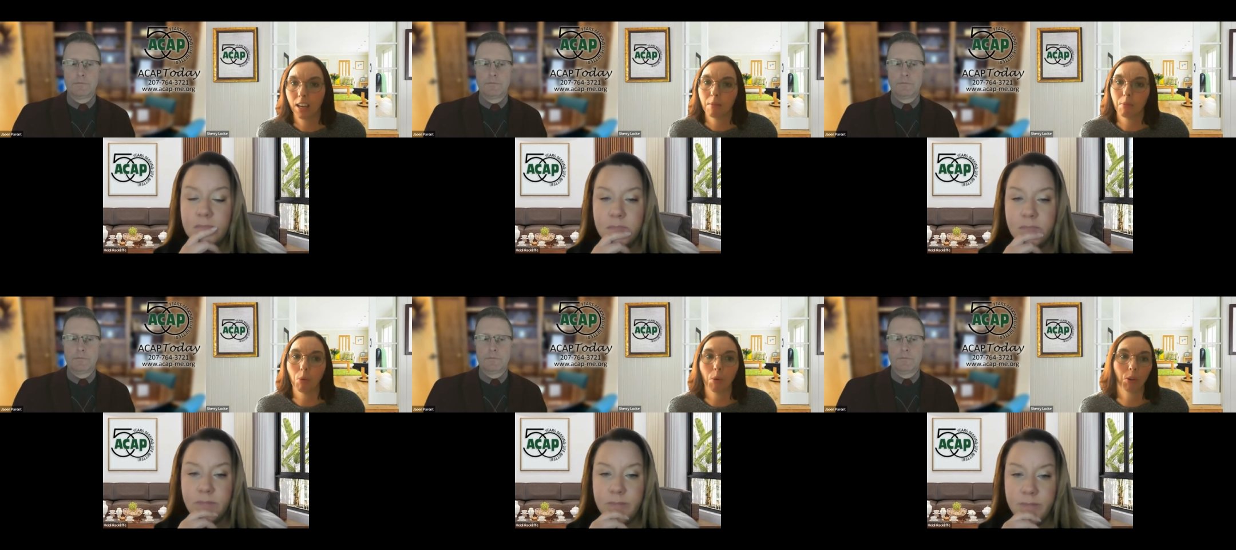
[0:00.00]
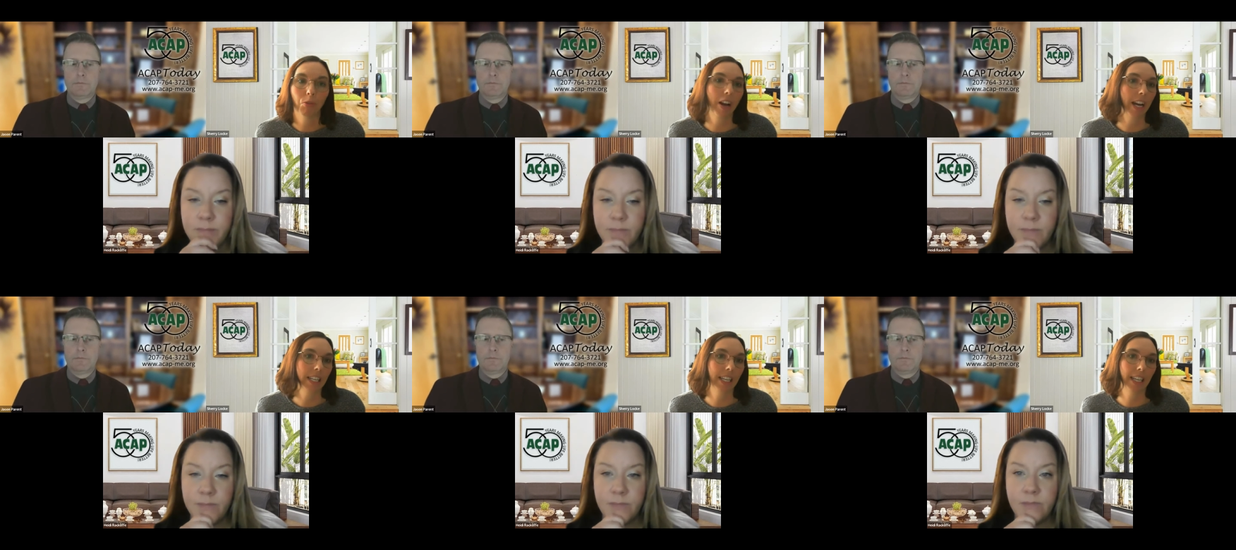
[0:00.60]
Speaker 1: But what we're
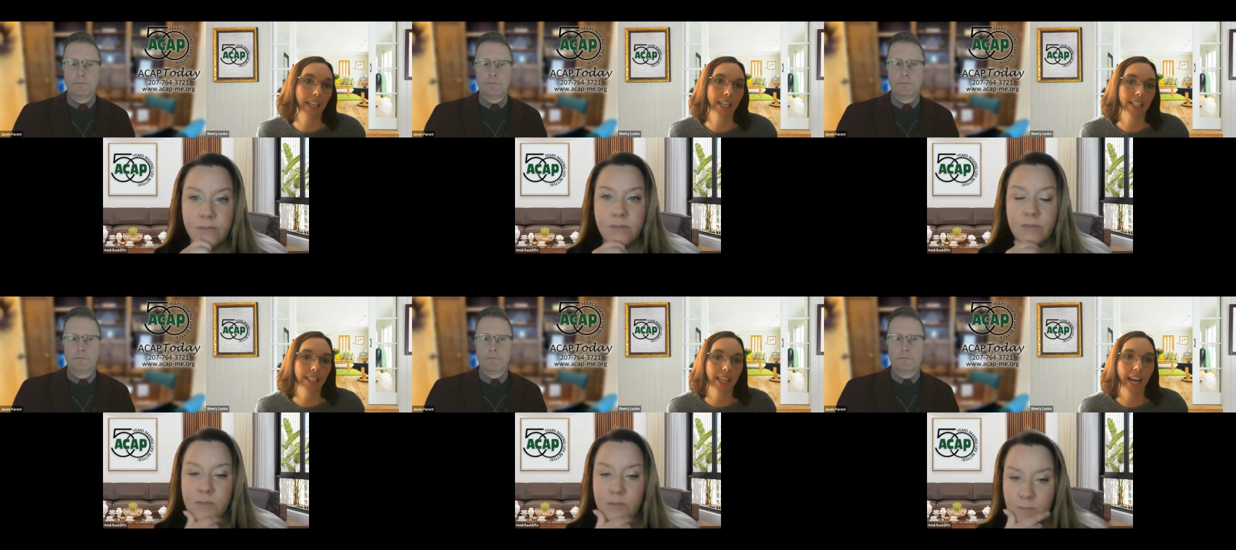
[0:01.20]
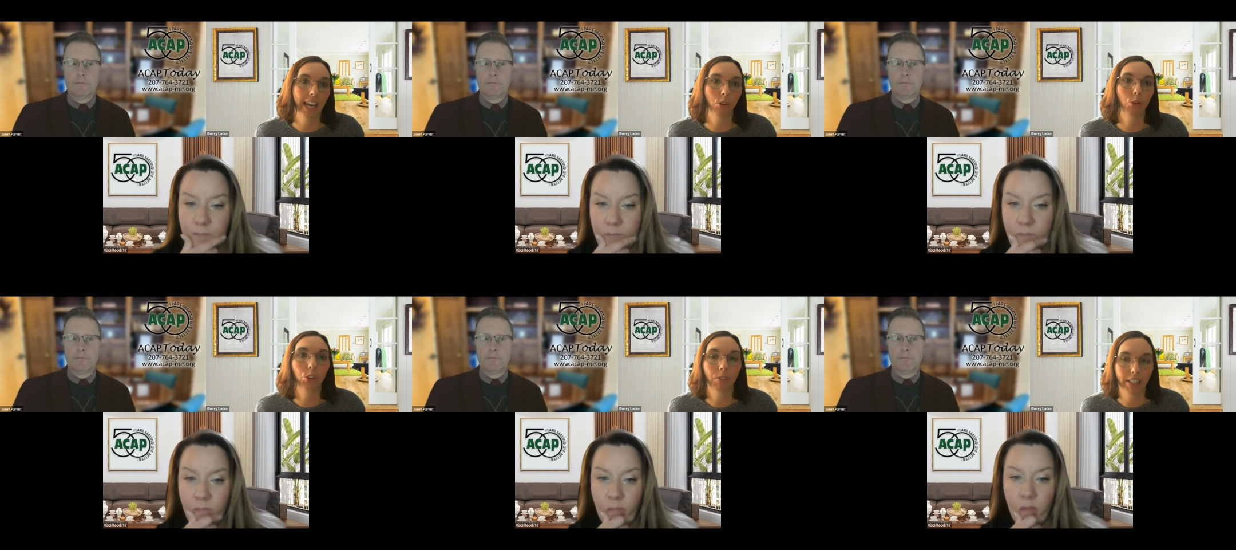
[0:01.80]
finding is that
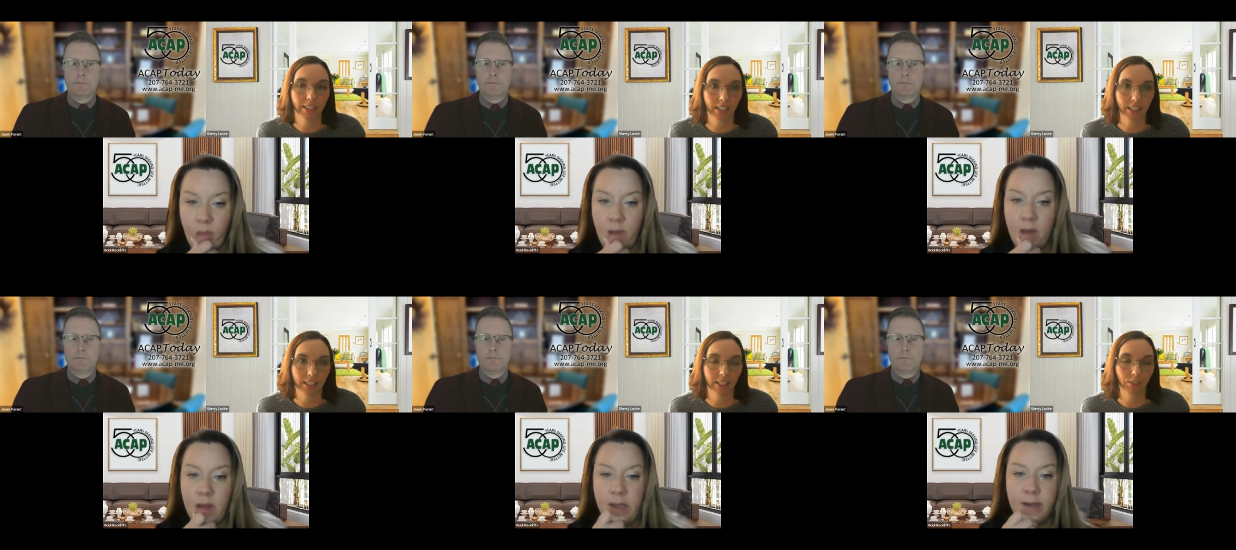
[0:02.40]
older residents